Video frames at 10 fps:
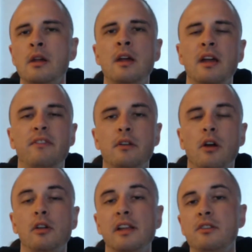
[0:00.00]
If you're not
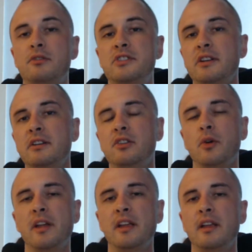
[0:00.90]
really interested in
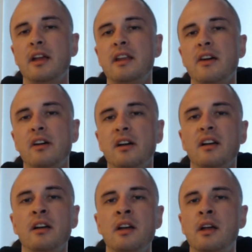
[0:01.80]
doing any
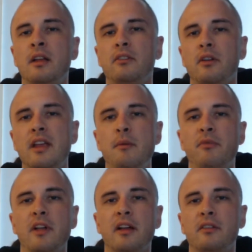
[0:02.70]
other sort of hip
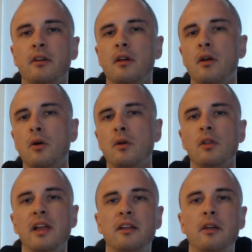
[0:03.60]
flexor or
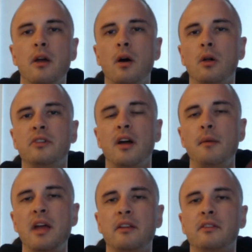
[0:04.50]
leg curl type
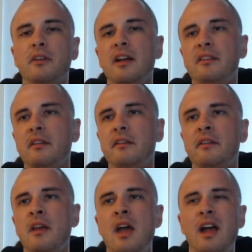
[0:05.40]
exercises,
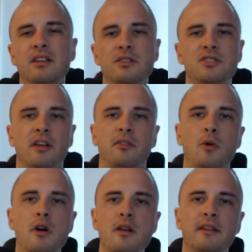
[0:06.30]
and you just
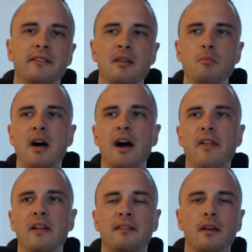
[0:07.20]
want a Tib Bar
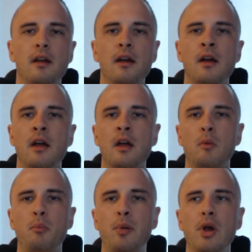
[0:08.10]
that's gonna
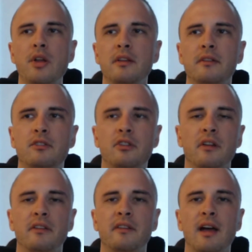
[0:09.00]
burn your
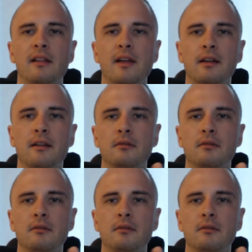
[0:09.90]
shins out like